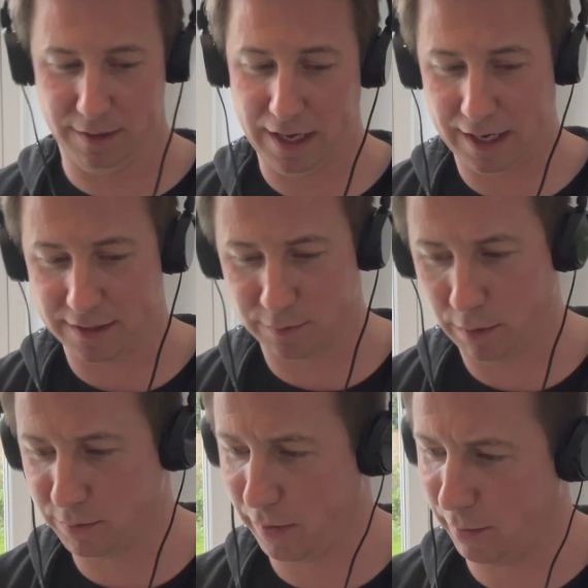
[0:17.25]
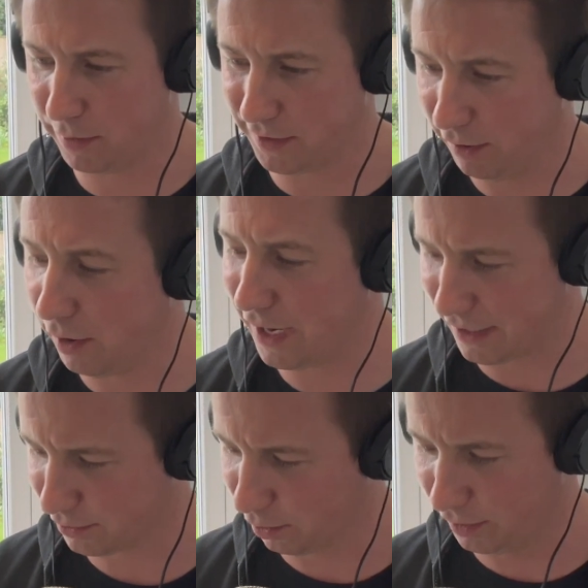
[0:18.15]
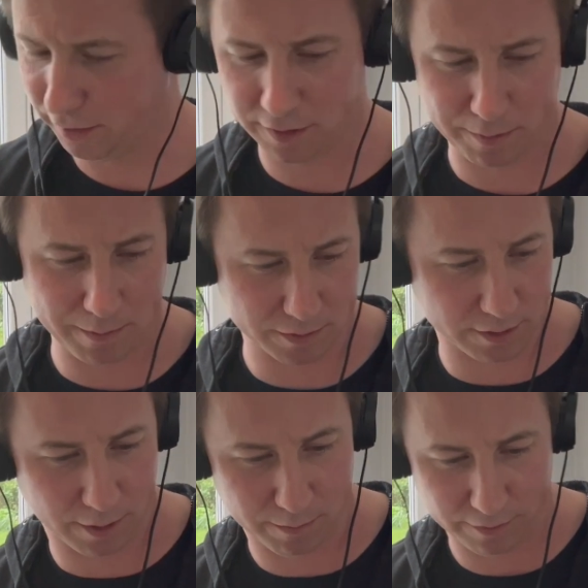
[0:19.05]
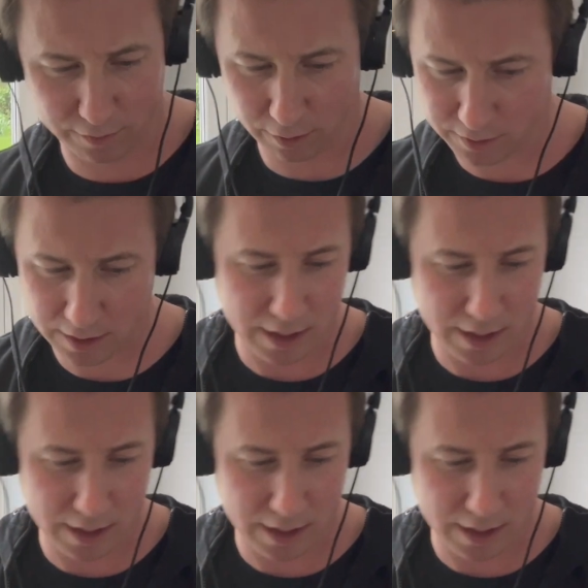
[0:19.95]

Like I said, where was I? Oh yes, calling other people scum, of course.